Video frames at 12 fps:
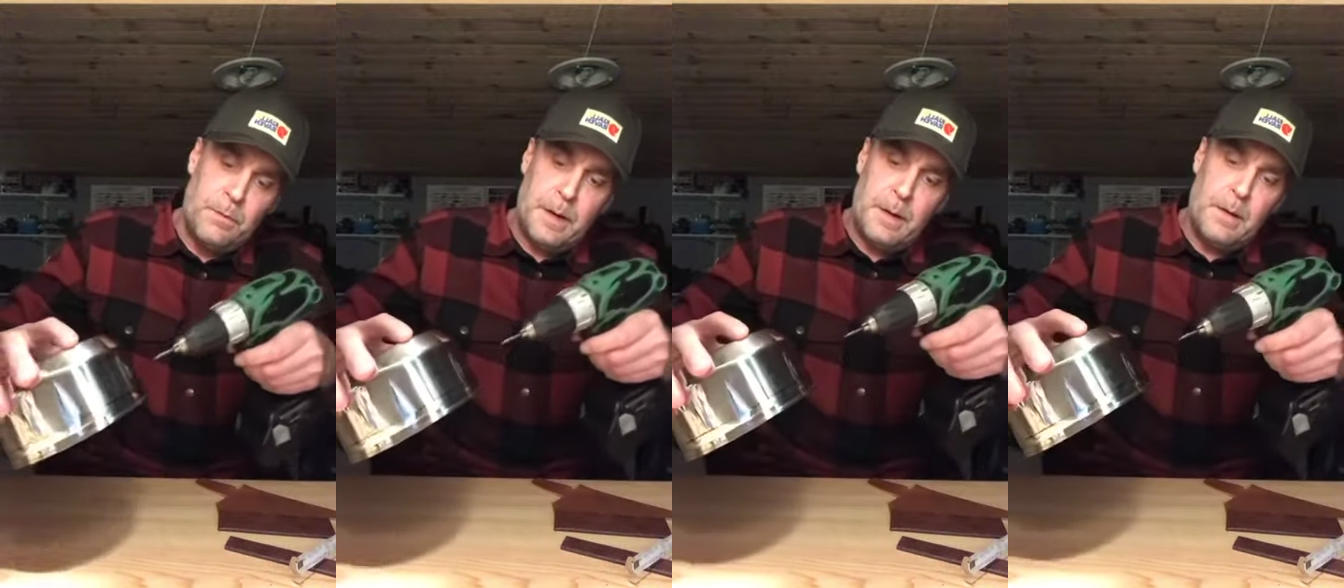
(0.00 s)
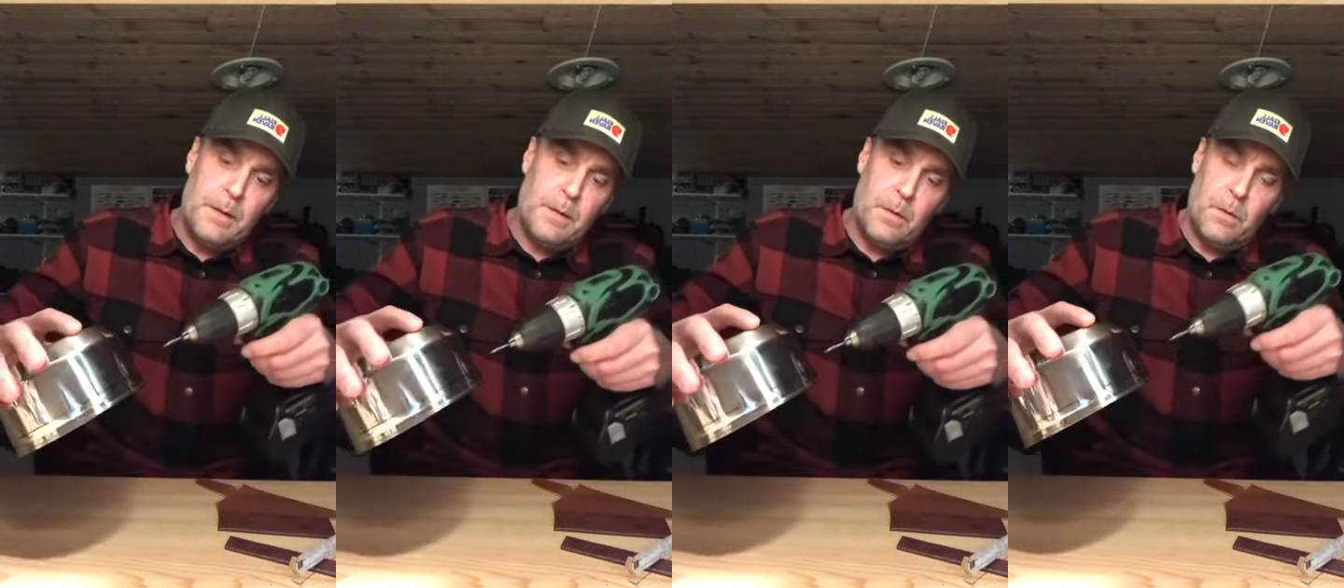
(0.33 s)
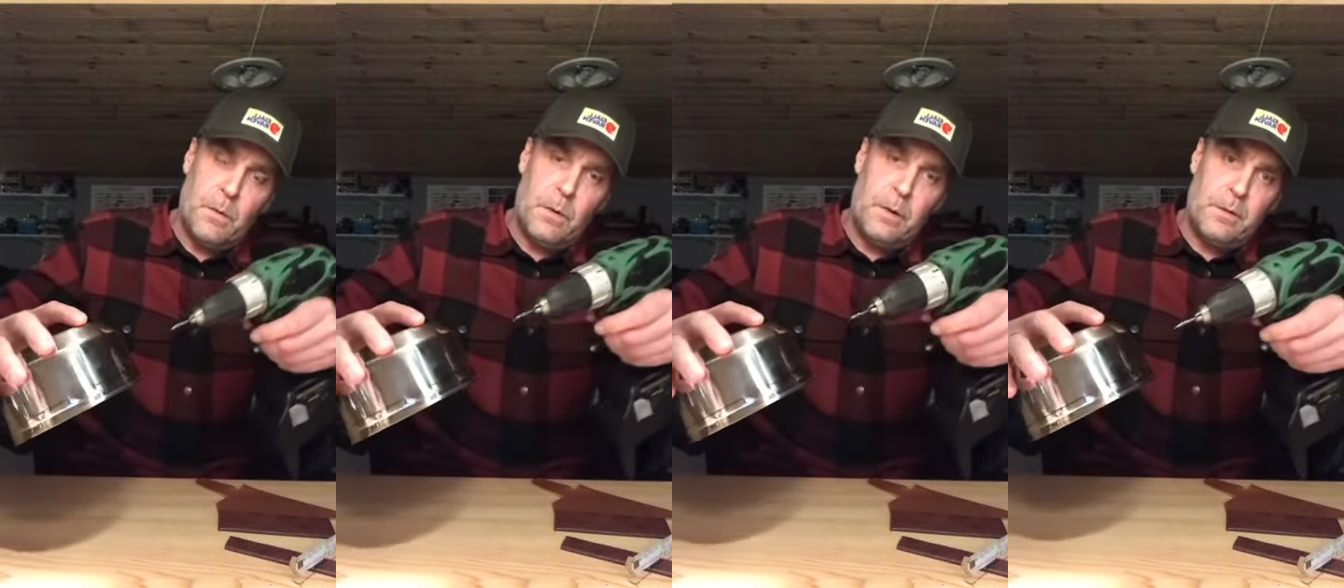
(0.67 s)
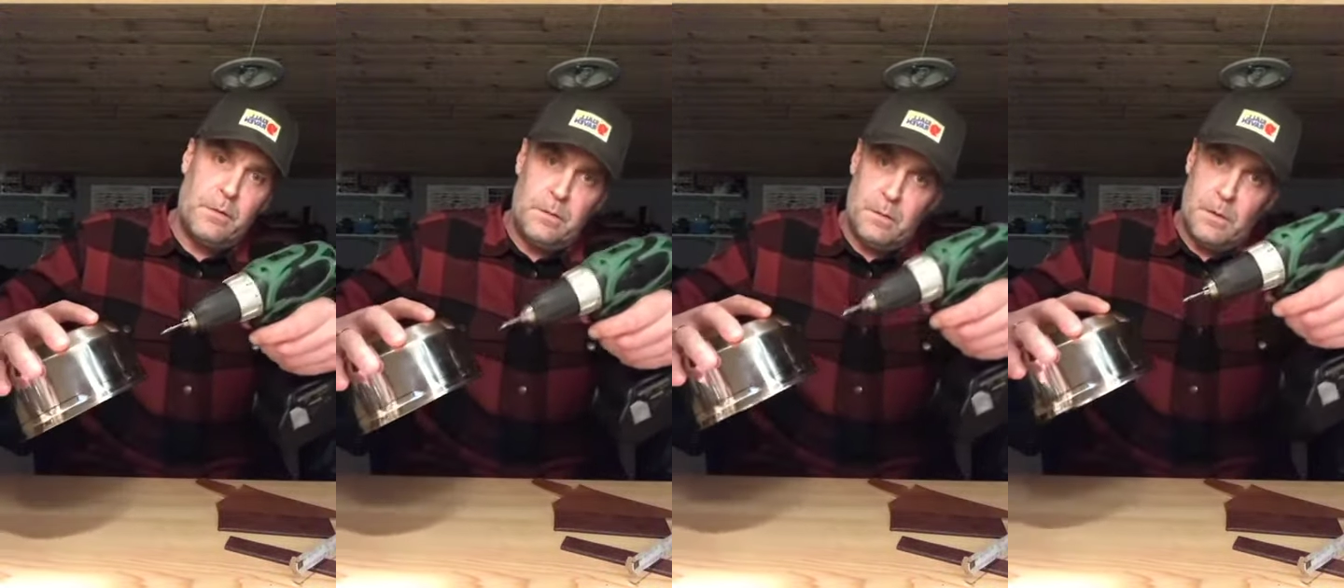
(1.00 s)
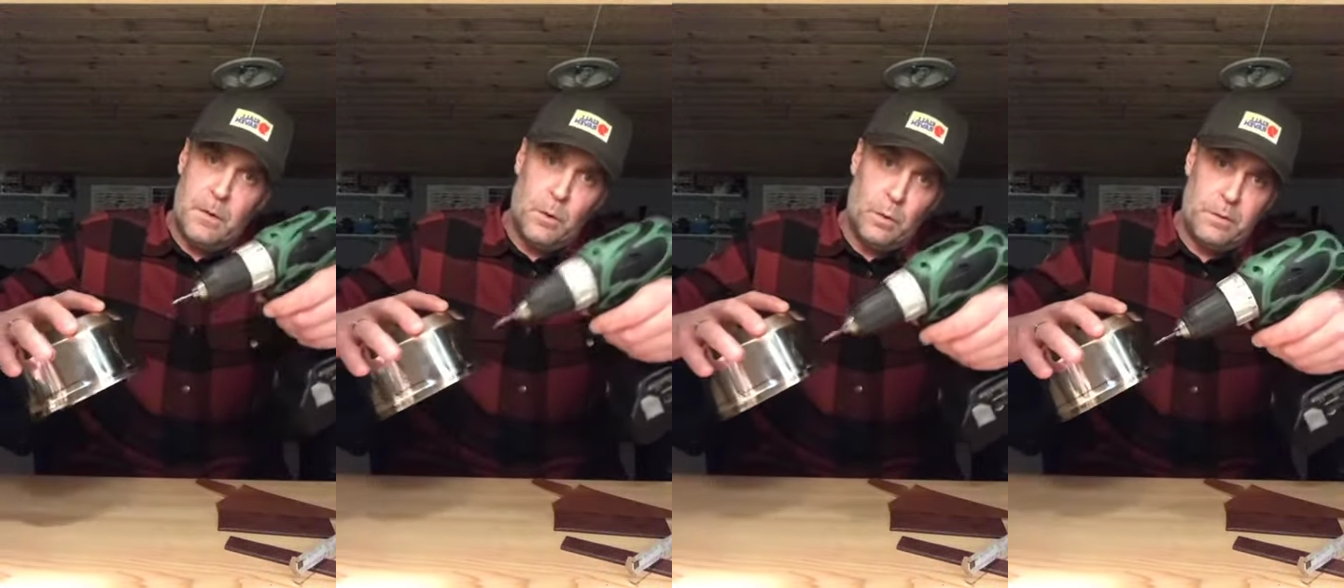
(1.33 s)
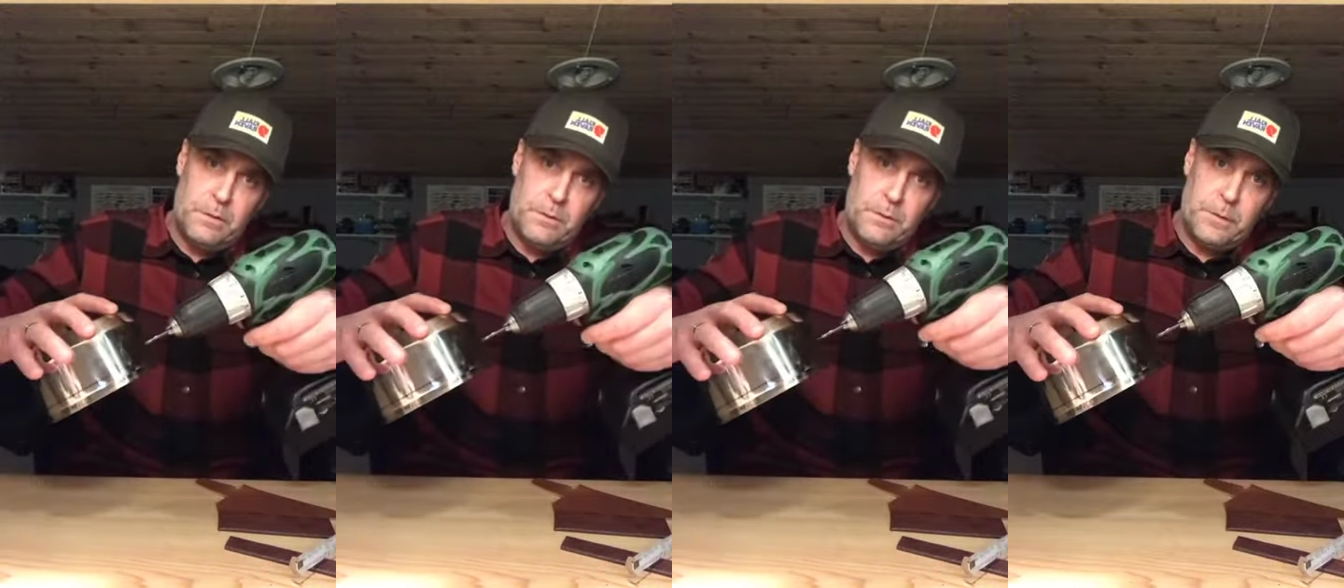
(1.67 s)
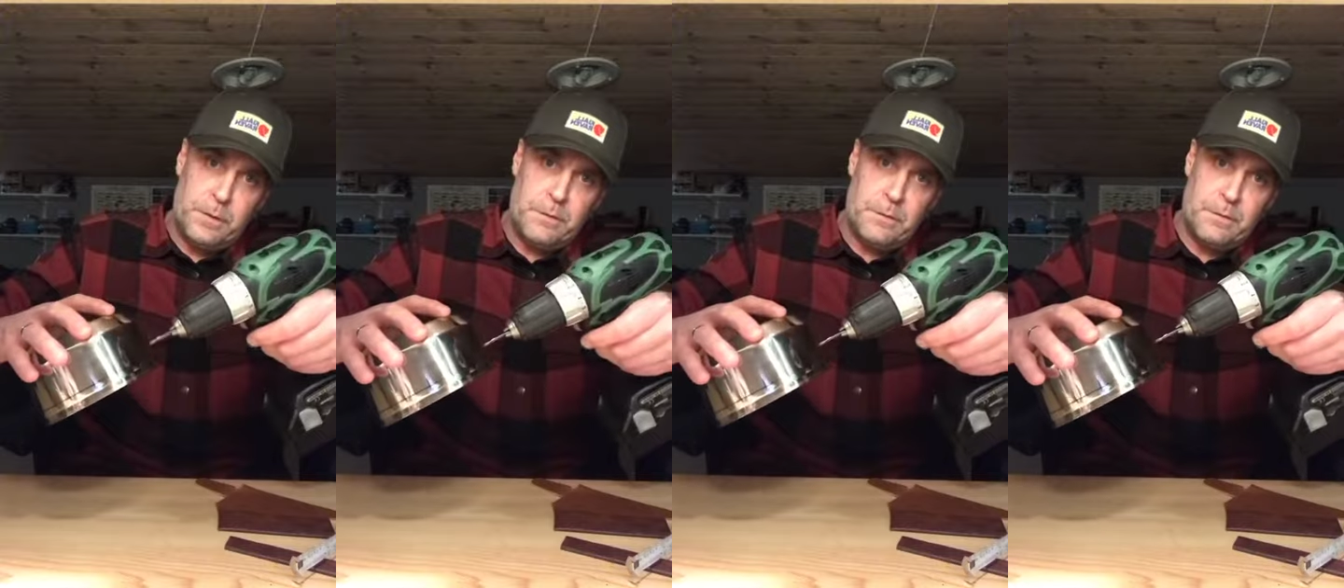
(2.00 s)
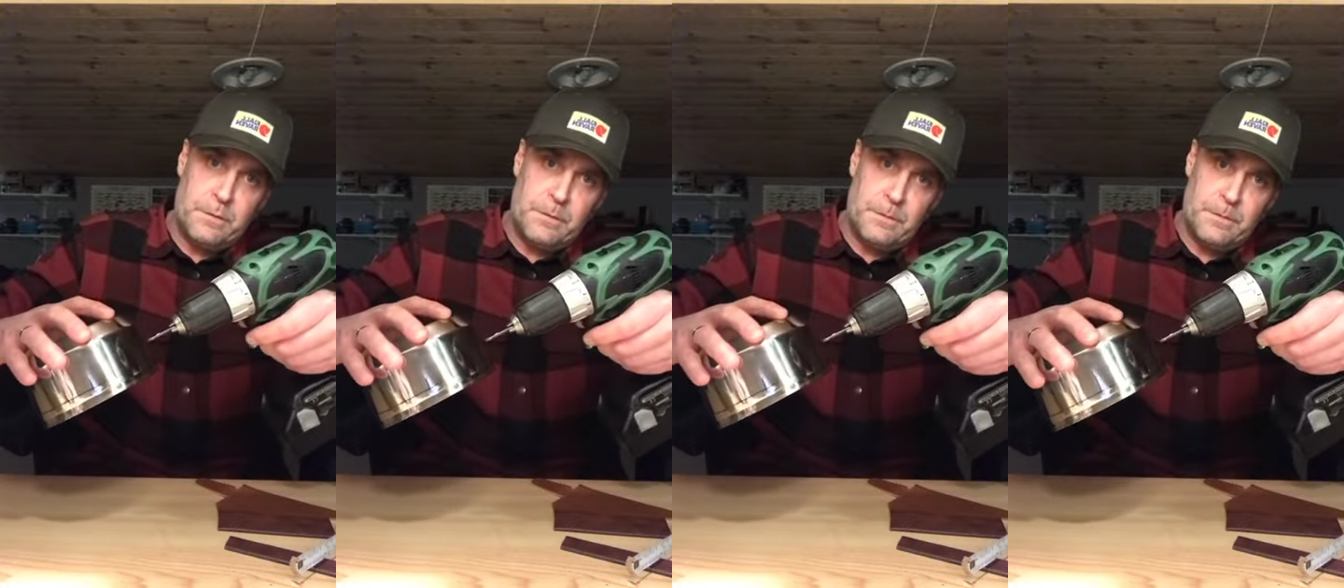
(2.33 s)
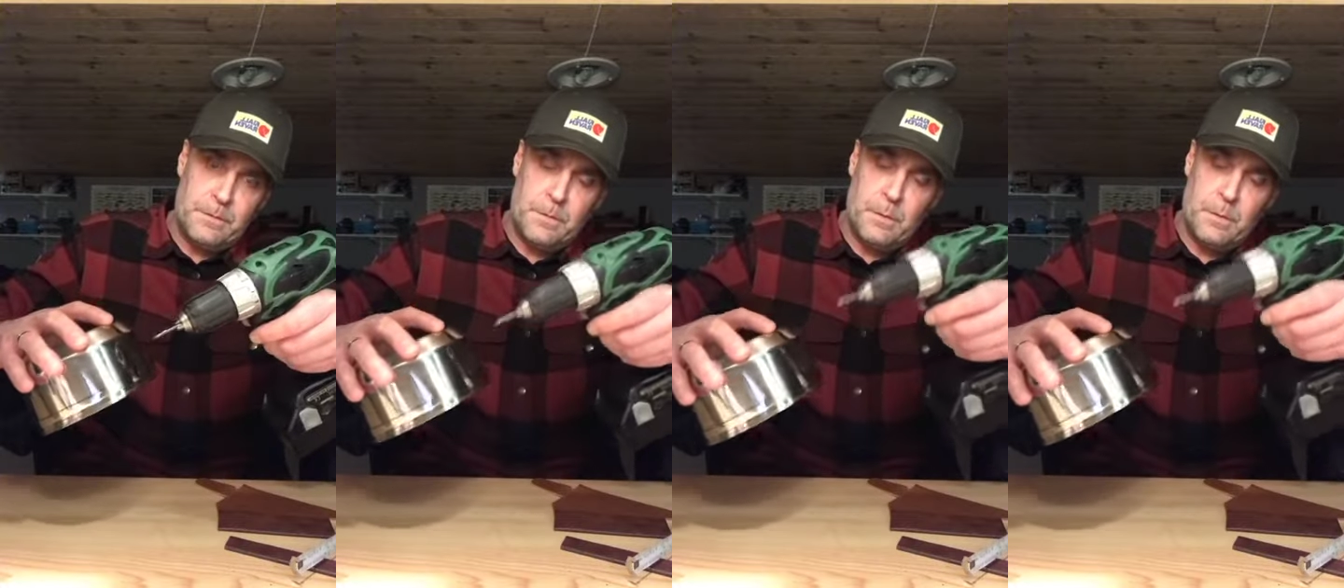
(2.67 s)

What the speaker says: drill all the holes first.